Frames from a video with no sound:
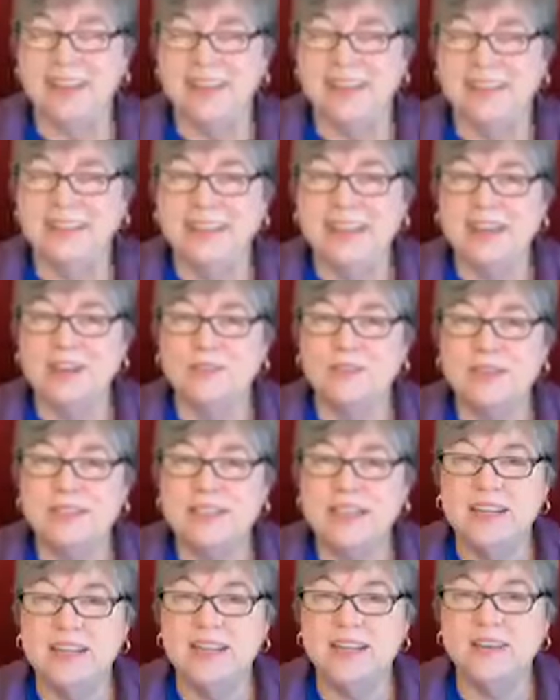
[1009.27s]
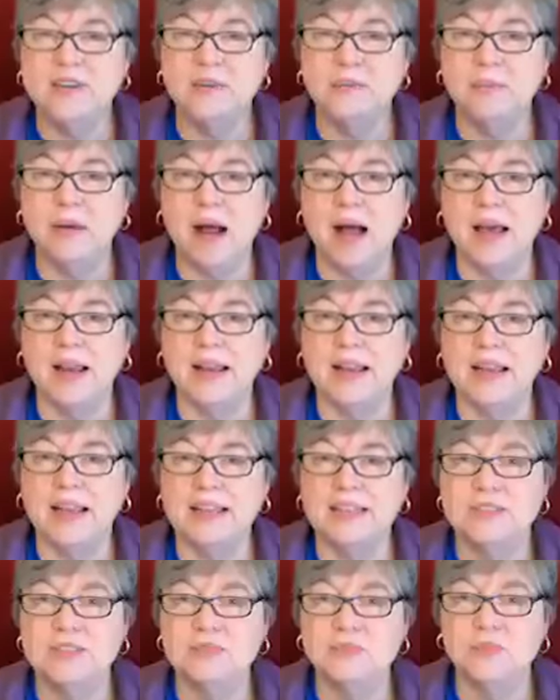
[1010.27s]
liquids into your body.
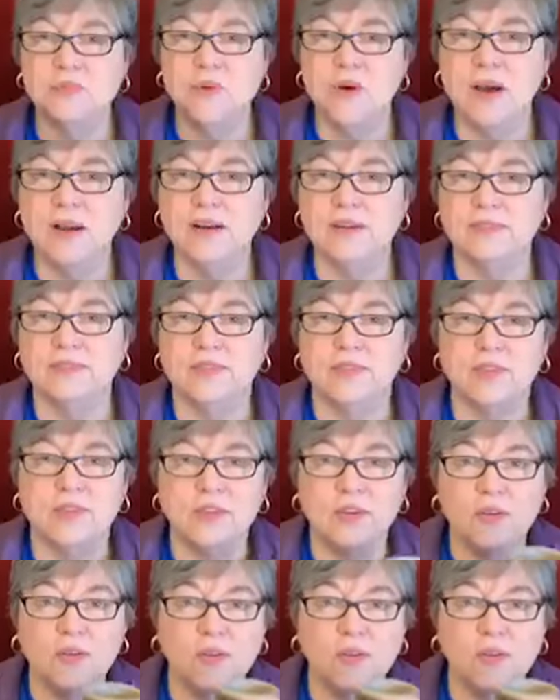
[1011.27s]
It's wonderful.